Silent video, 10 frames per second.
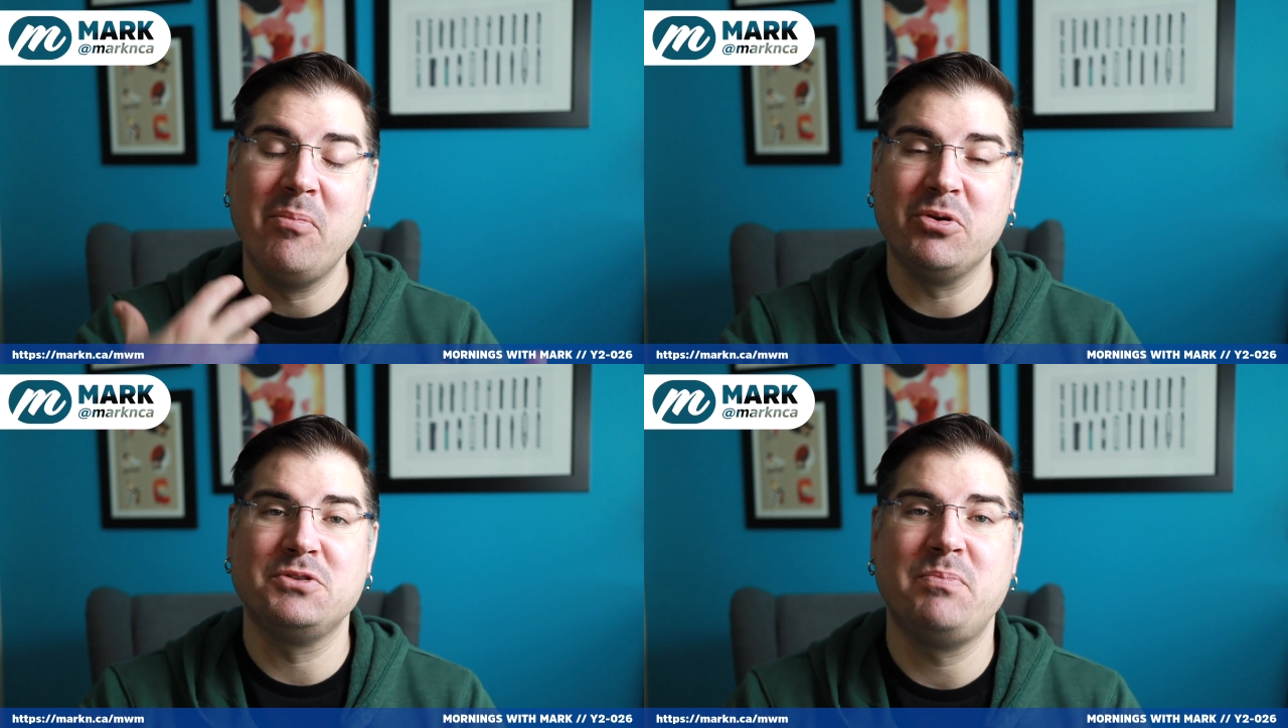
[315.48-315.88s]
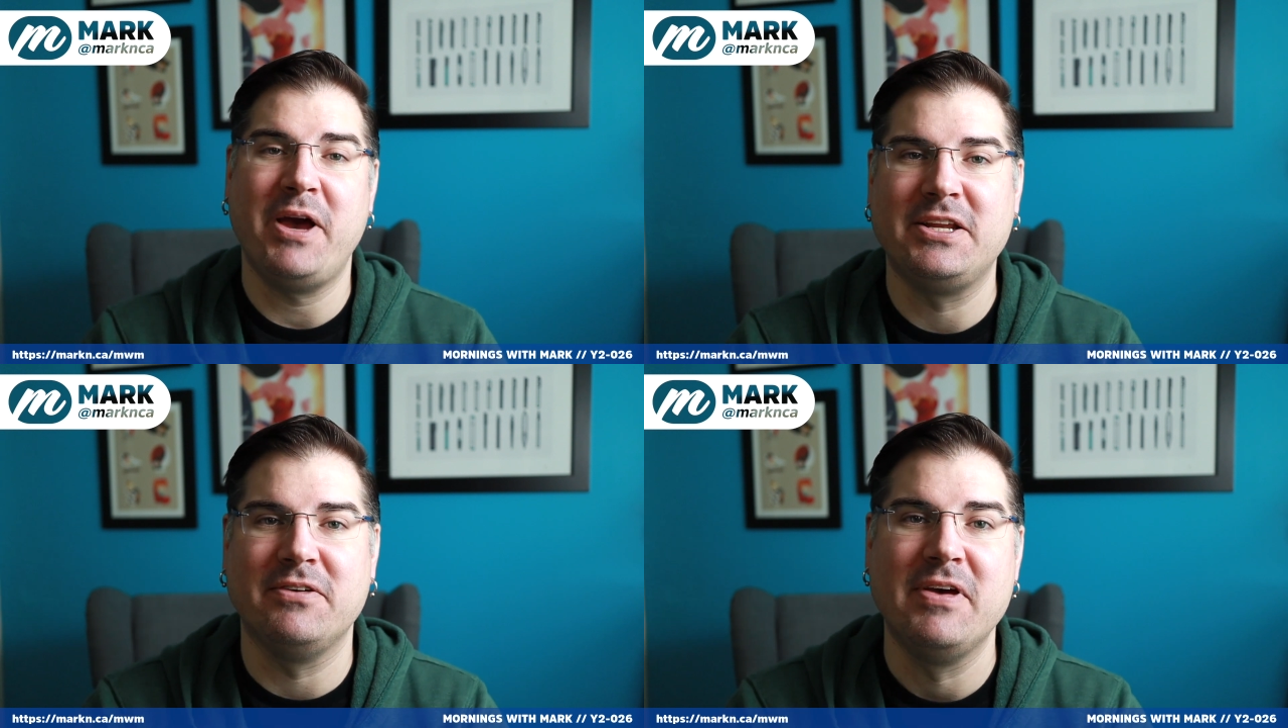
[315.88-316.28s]

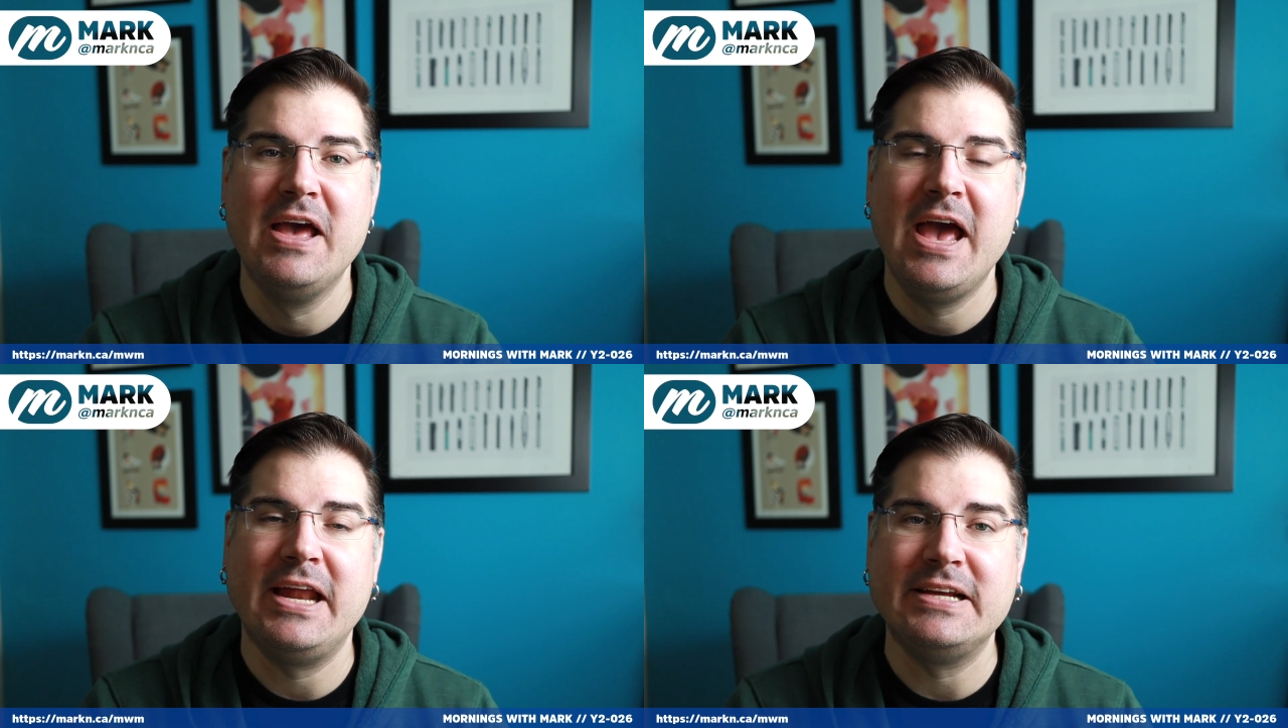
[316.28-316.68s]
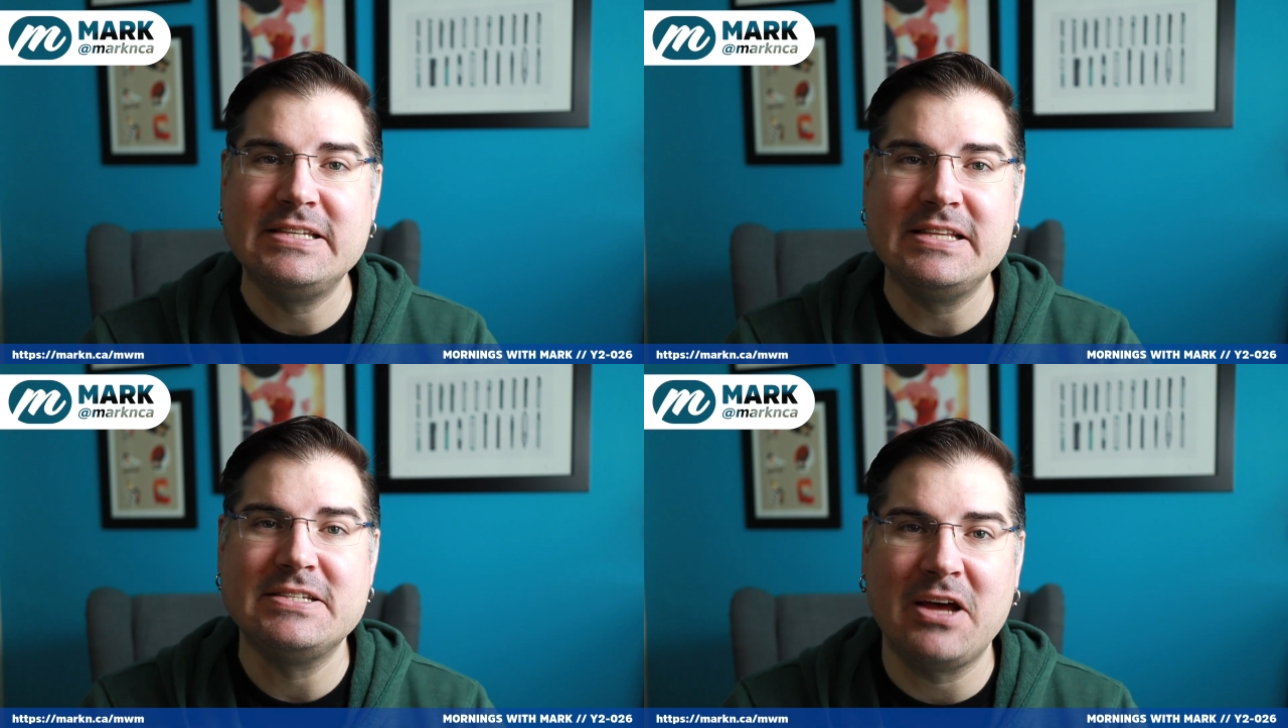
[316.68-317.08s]
perspective. And I
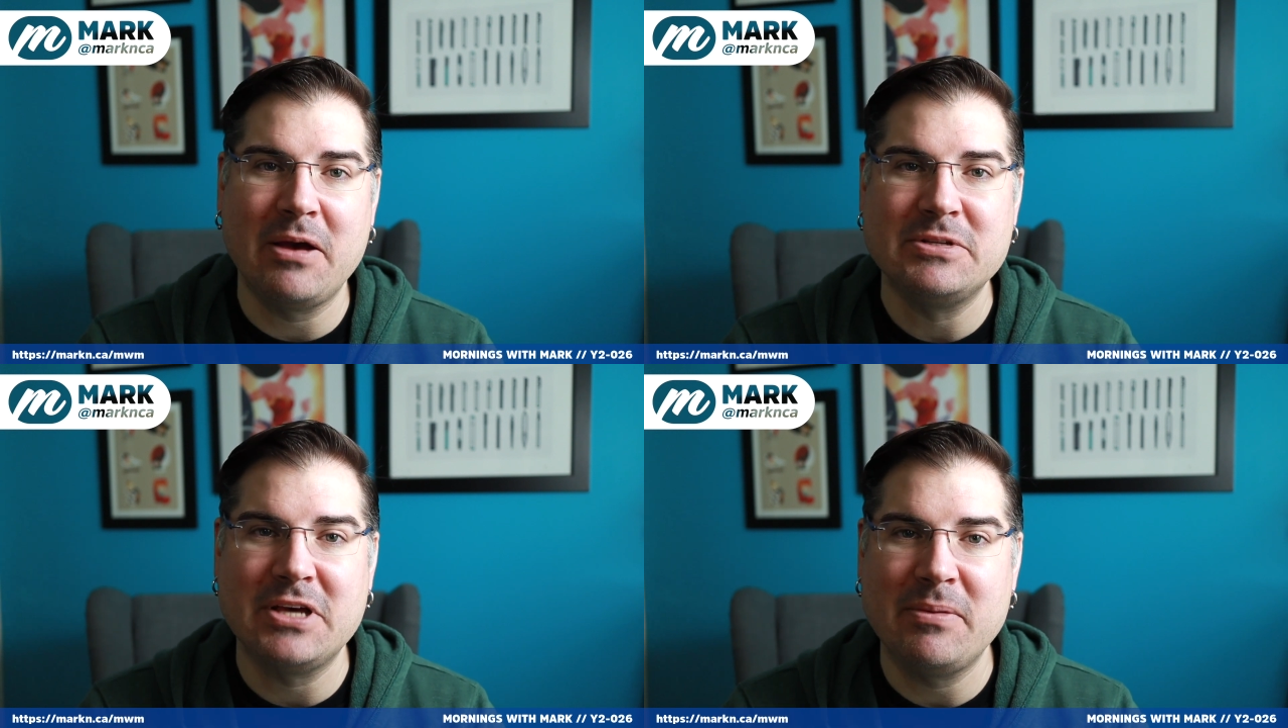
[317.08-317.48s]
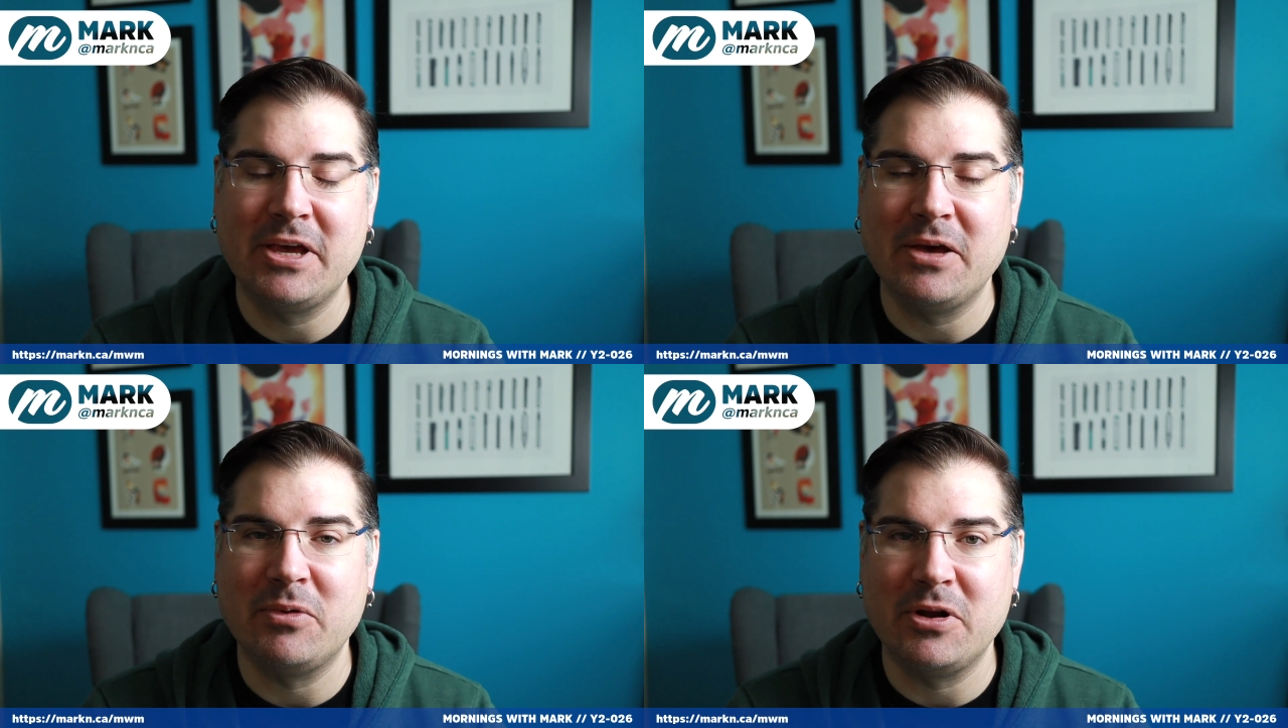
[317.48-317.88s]
see this time and time
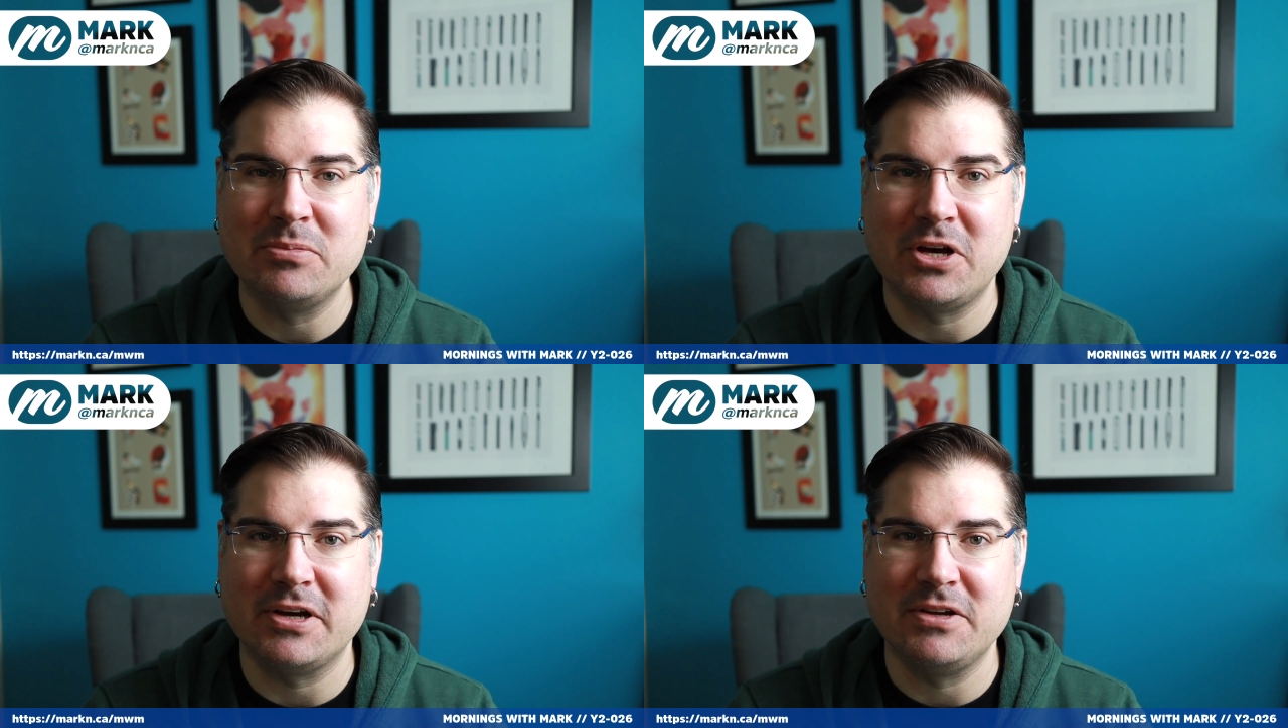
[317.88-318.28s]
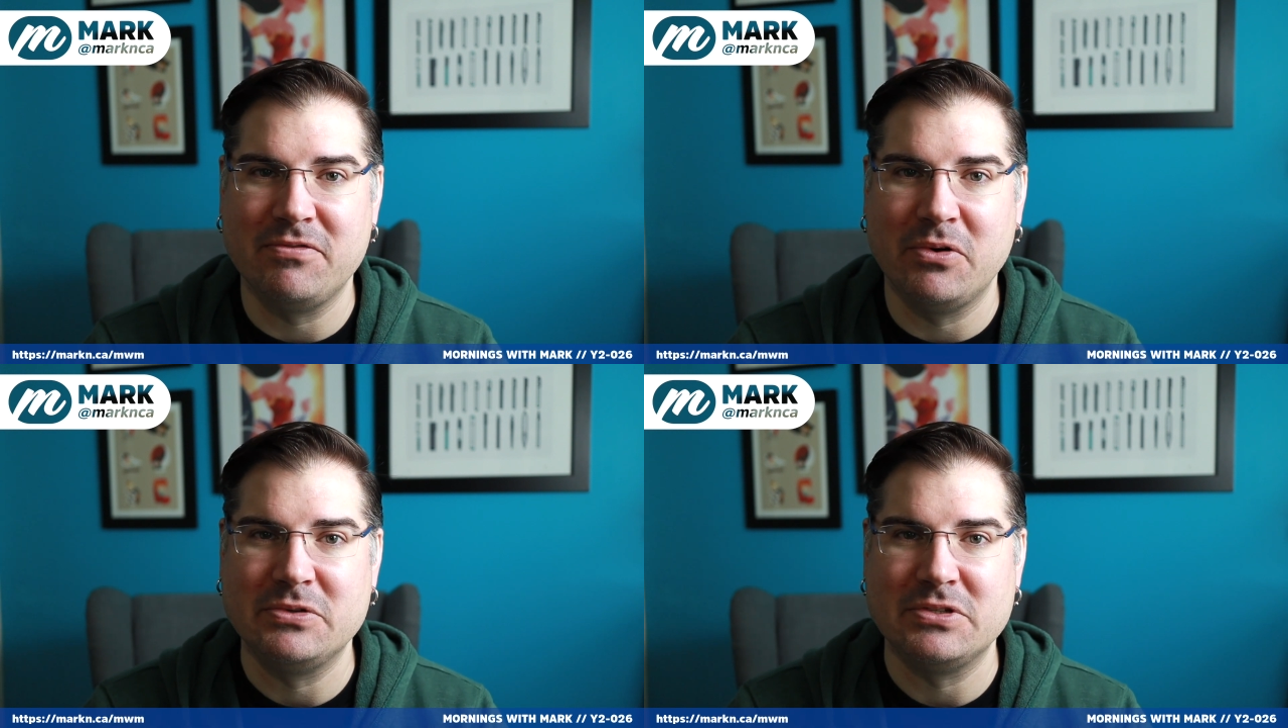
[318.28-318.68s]
again when I'm talking to
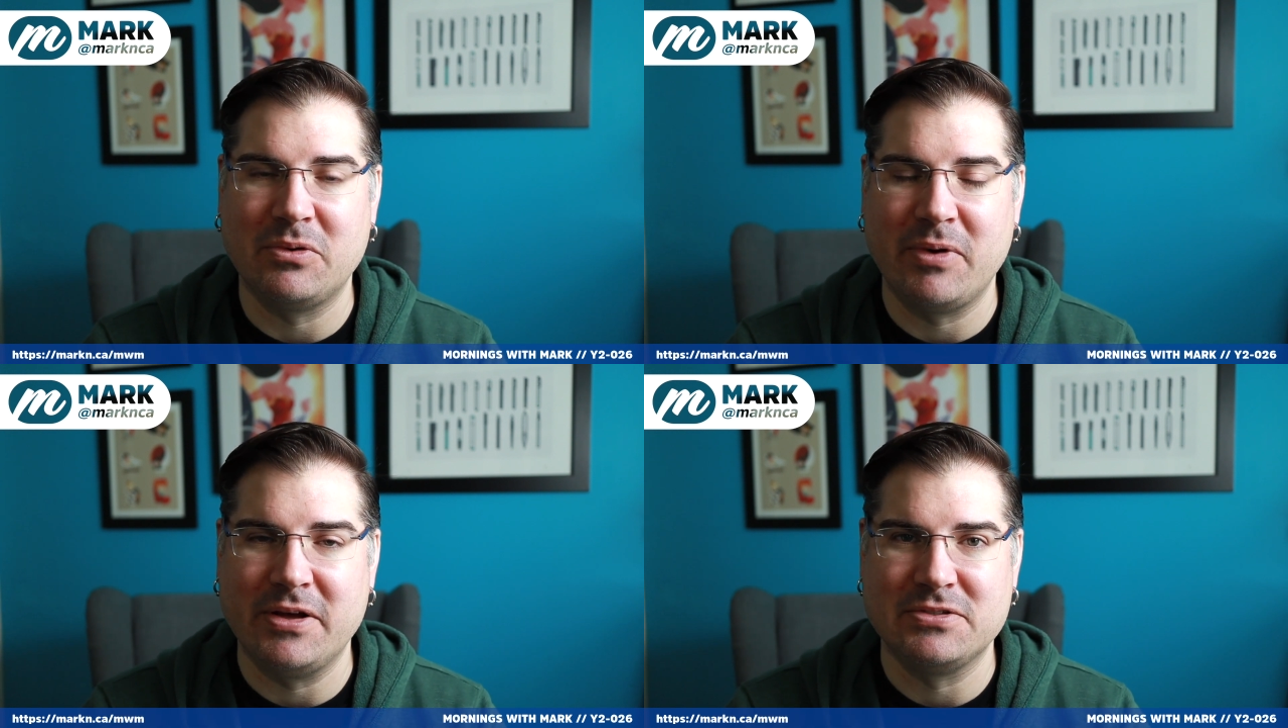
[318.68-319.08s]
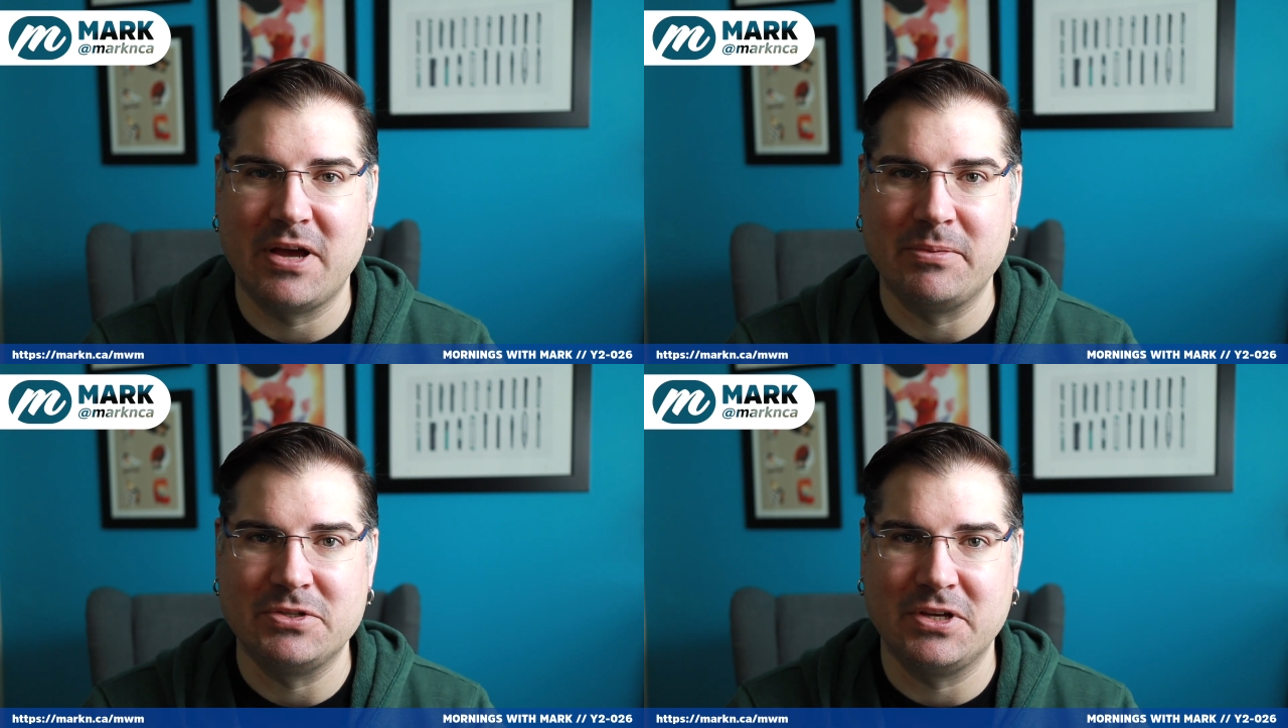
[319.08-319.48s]
folks around
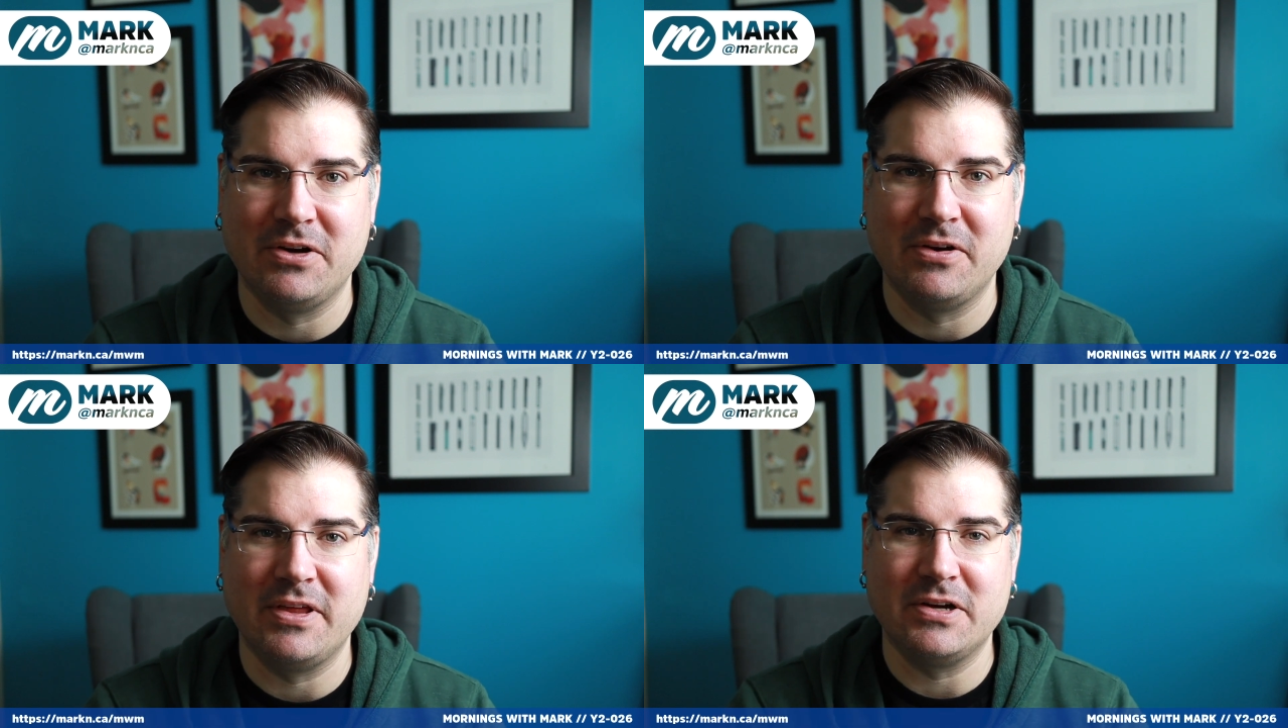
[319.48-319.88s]
cybersecurity.